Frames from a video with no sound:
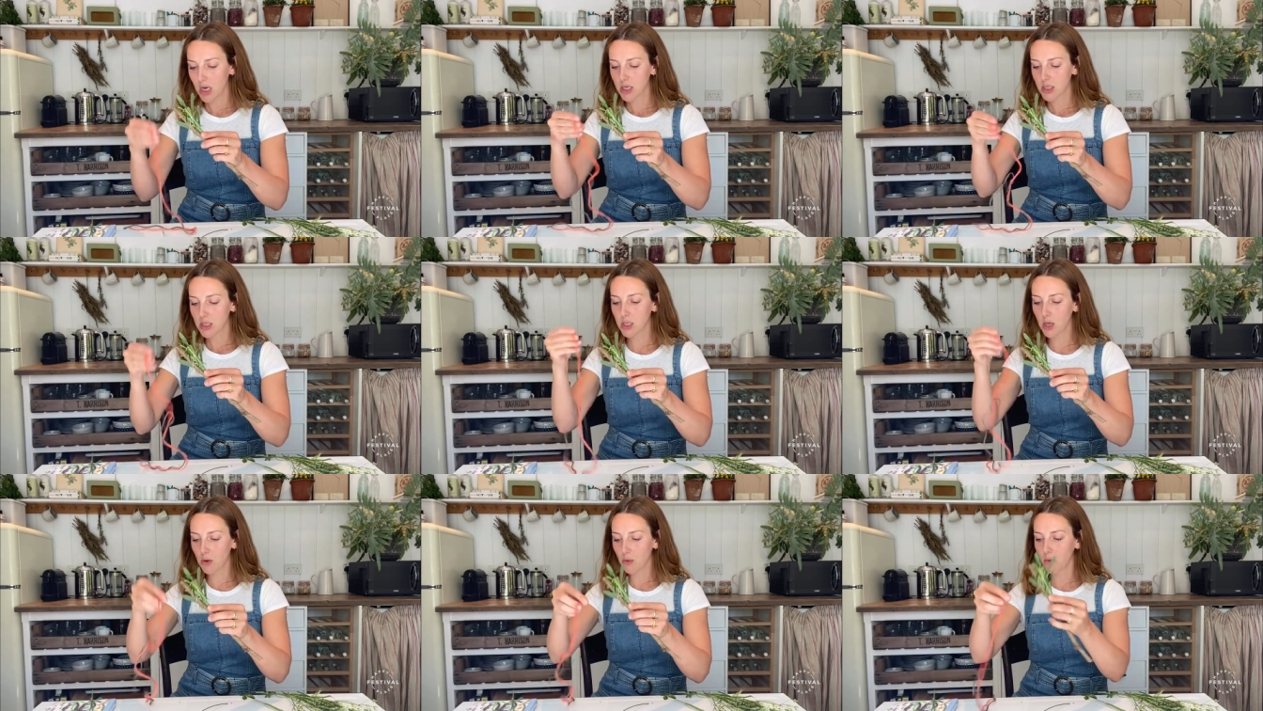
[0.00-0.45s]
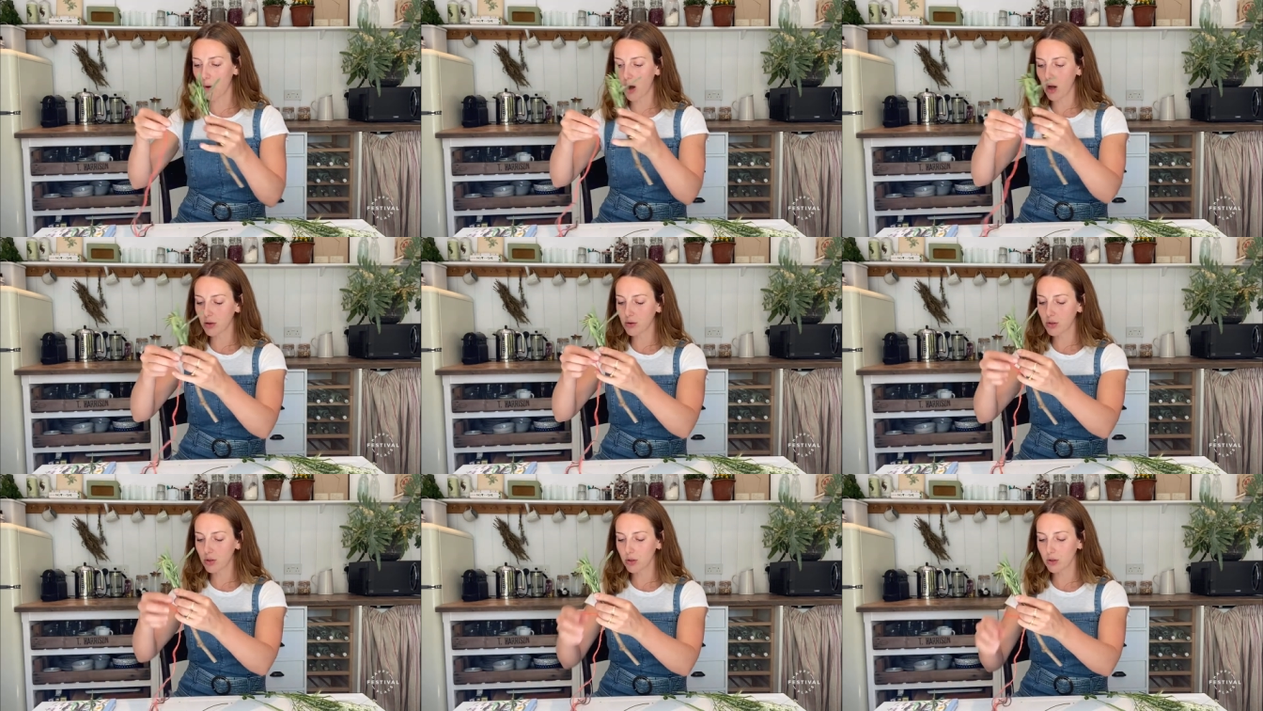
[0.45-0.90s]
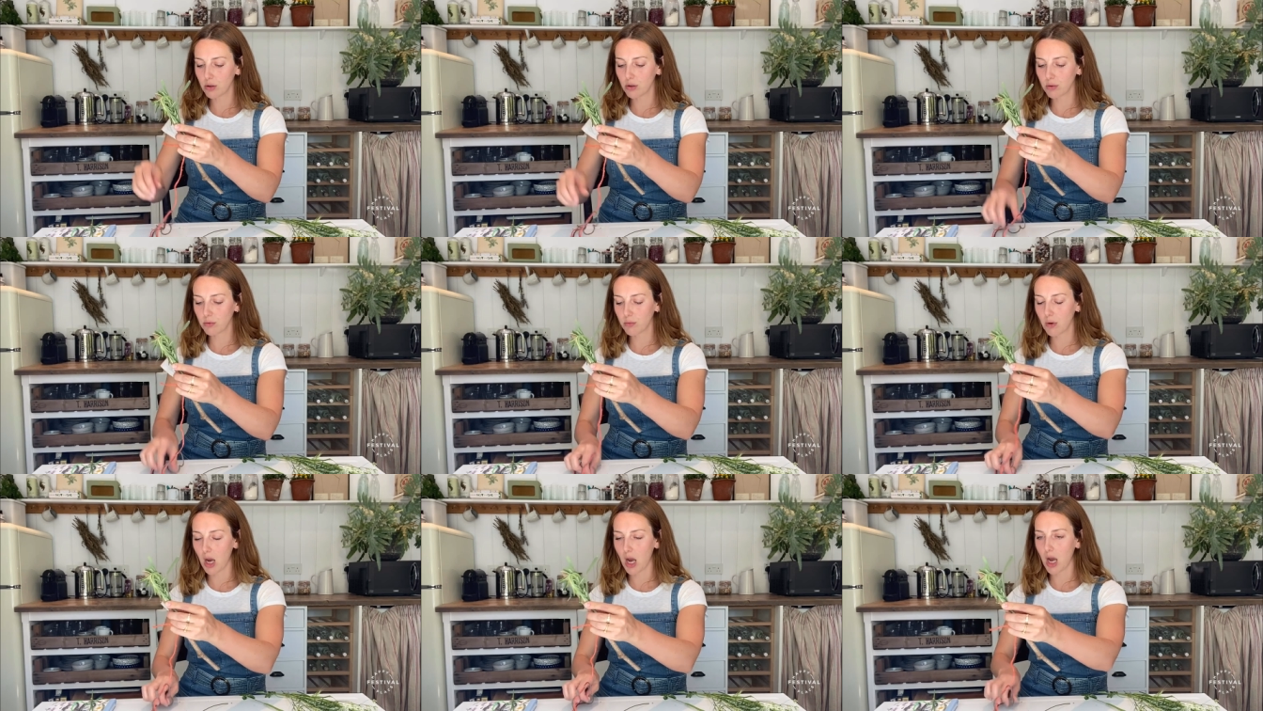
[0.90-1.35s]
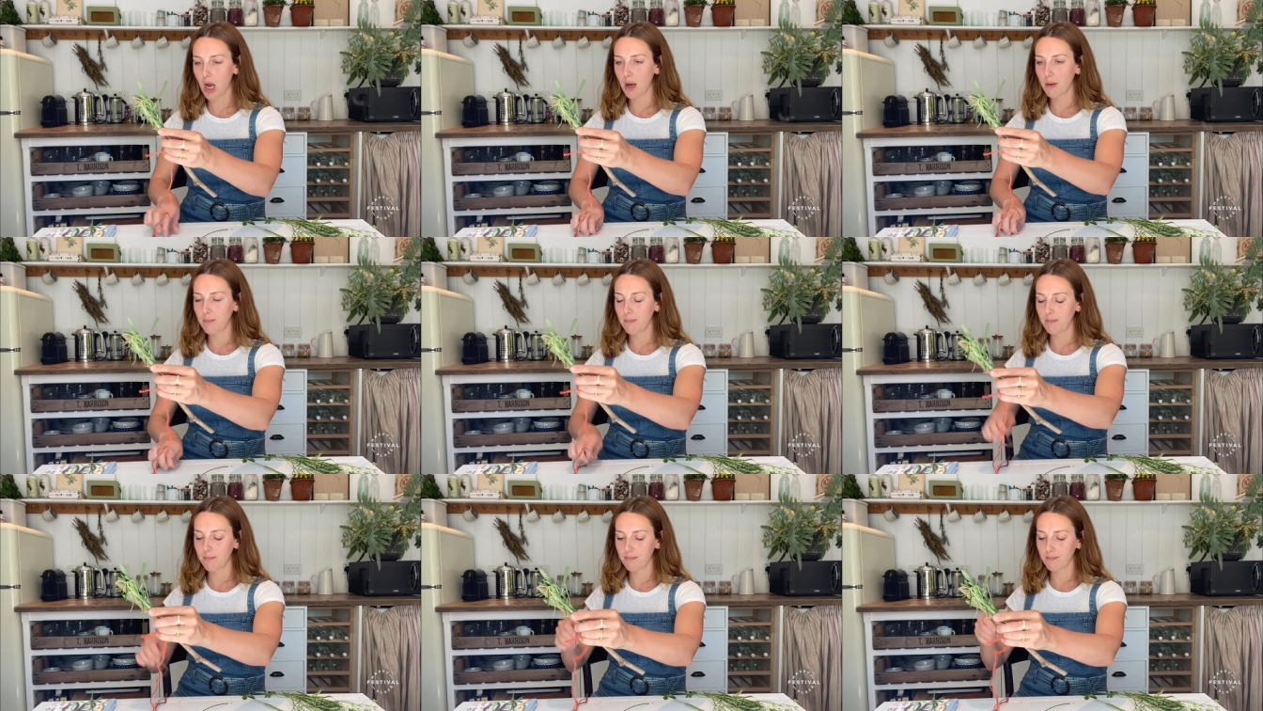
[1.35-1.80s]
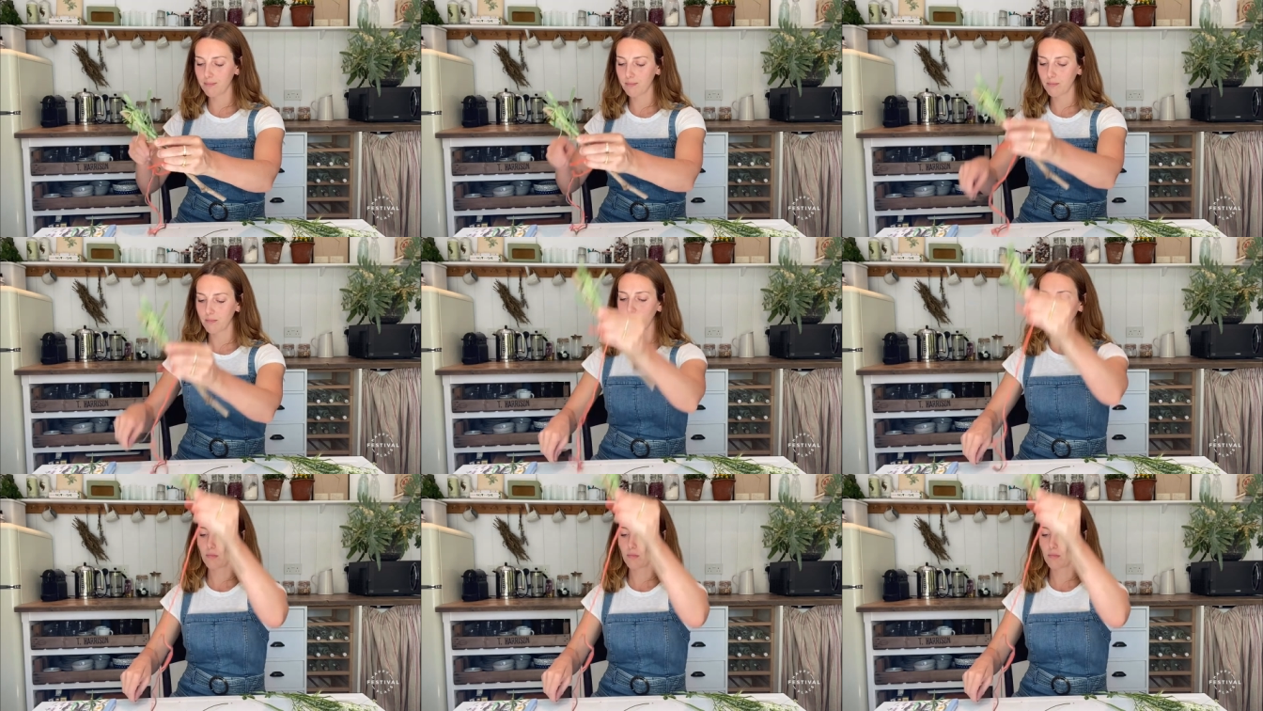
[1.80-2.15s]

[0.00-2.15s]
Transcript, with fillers: So I'll do um,